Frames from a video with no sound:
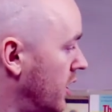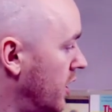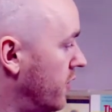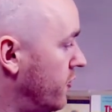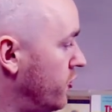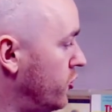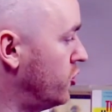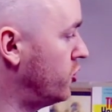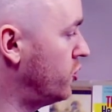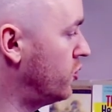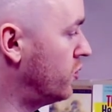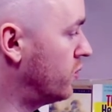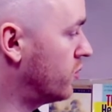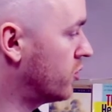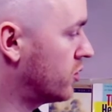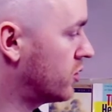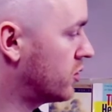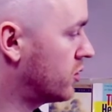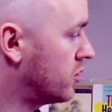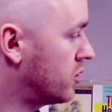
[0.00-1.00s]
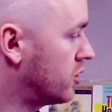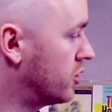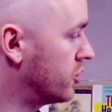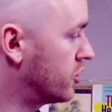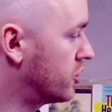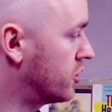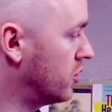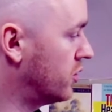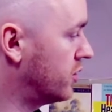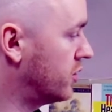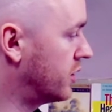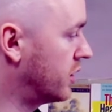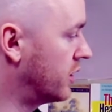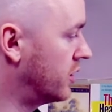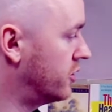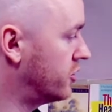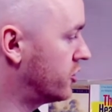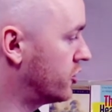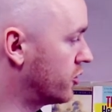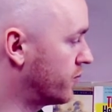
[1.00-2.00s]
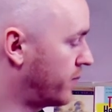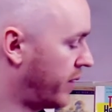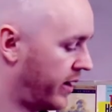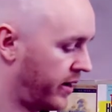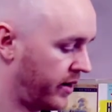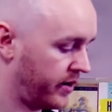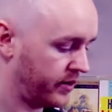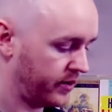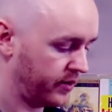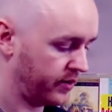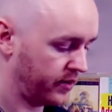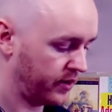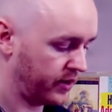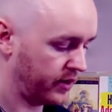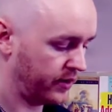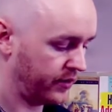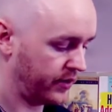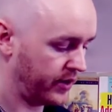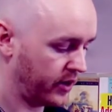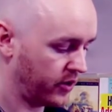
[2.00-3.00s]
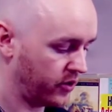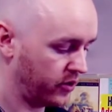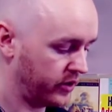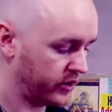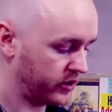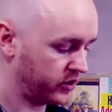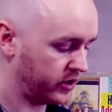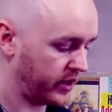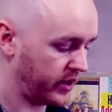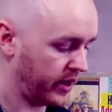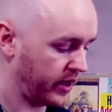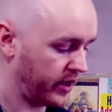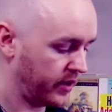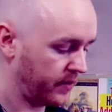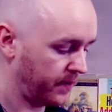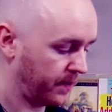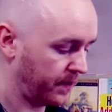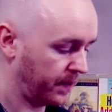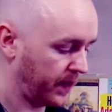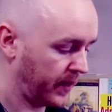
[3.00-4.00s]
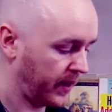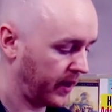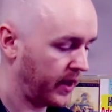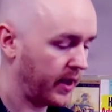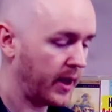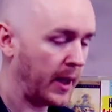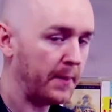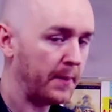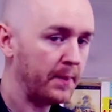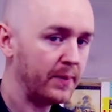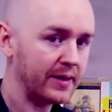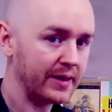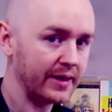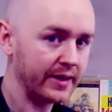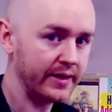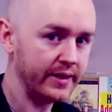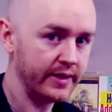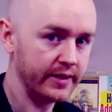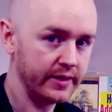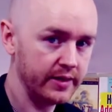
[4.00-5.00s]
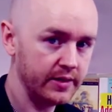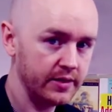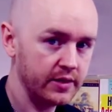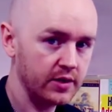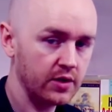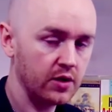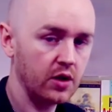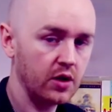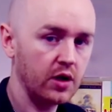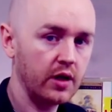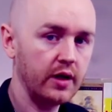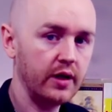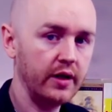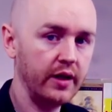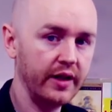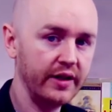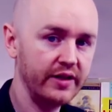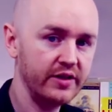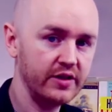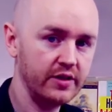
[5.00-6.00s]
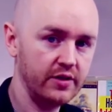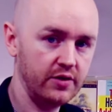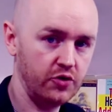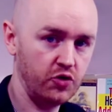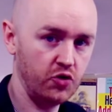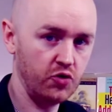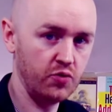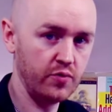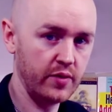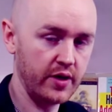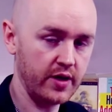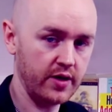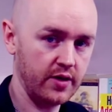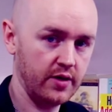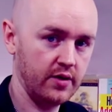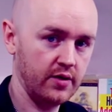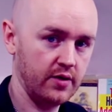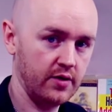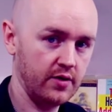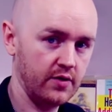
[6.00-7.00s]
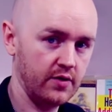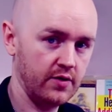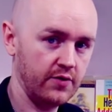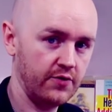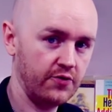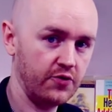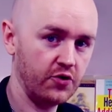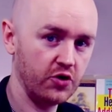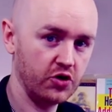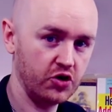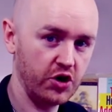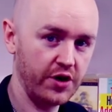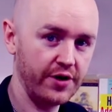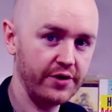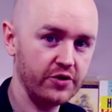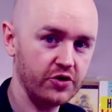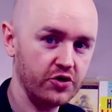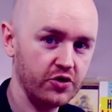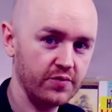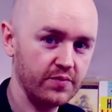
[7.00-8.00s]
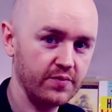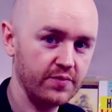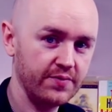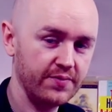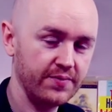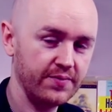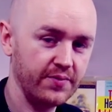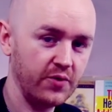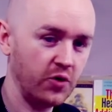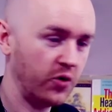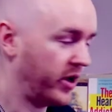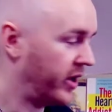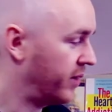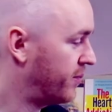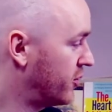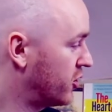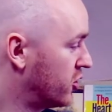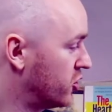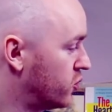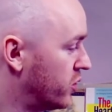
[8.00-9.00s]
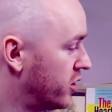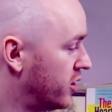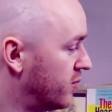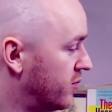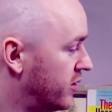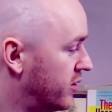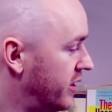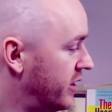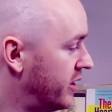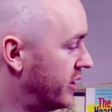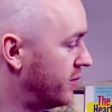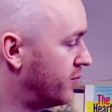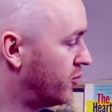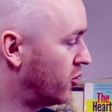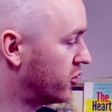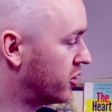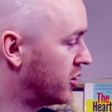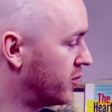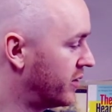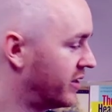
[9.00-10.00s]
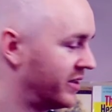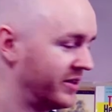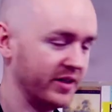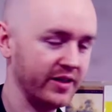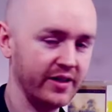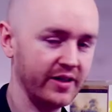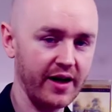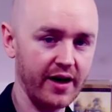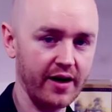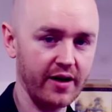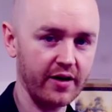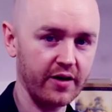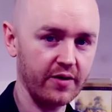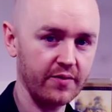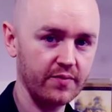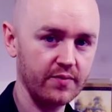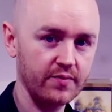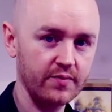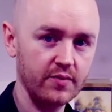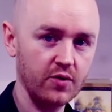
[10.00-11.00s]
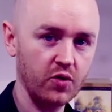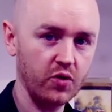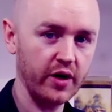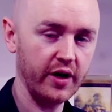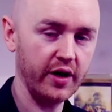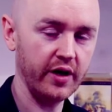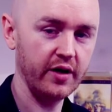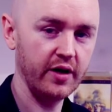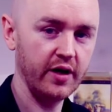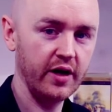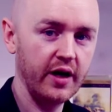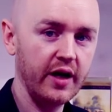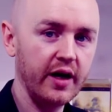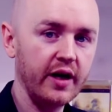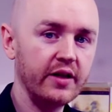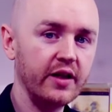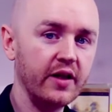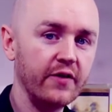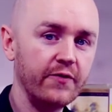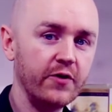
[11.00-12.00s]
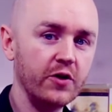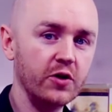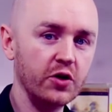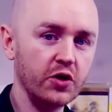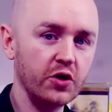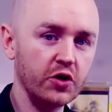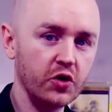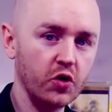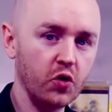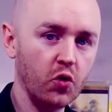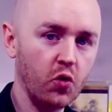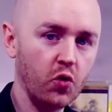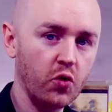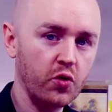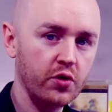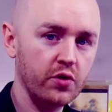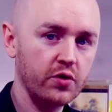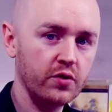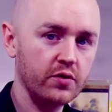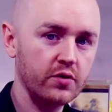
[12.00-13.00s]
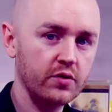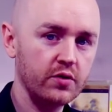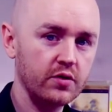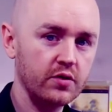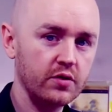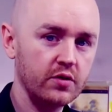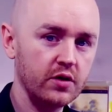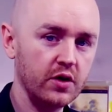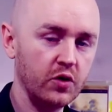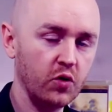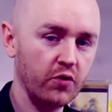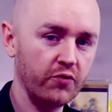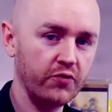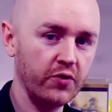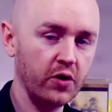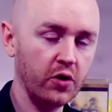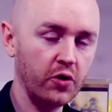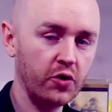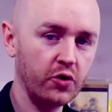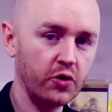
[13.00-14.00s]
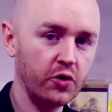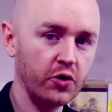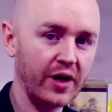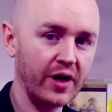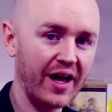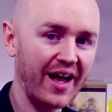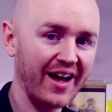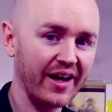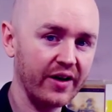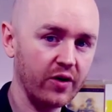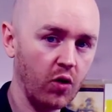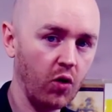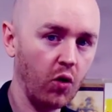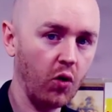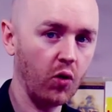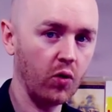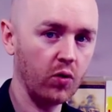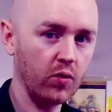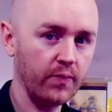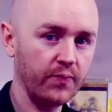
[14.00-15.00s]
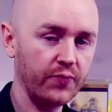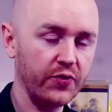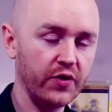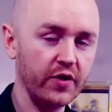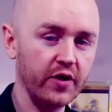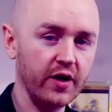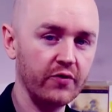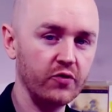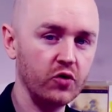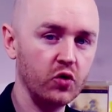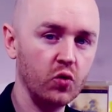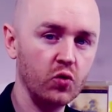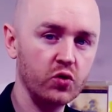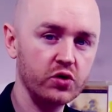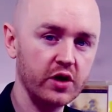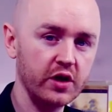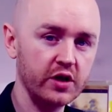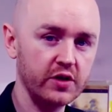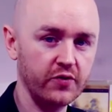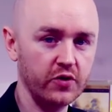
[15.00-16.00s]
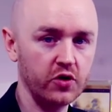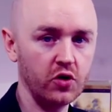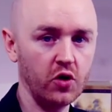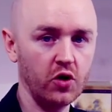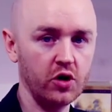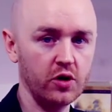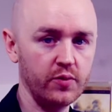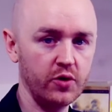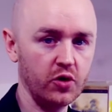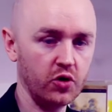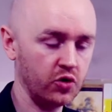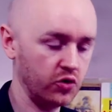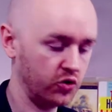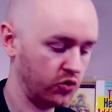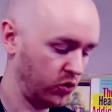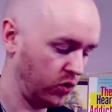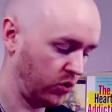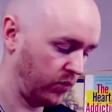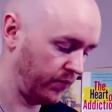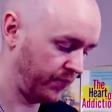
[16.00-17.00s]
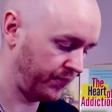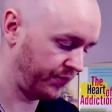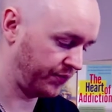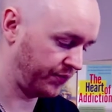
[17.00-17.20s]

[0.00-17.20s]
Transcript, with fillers: If you consult the injured part, they're going to say, please listen to me for a change, okay? Because we completely put them in the dark, okay? They feel ignored, they don't feel heard at all. They have no sense of autonomy or control.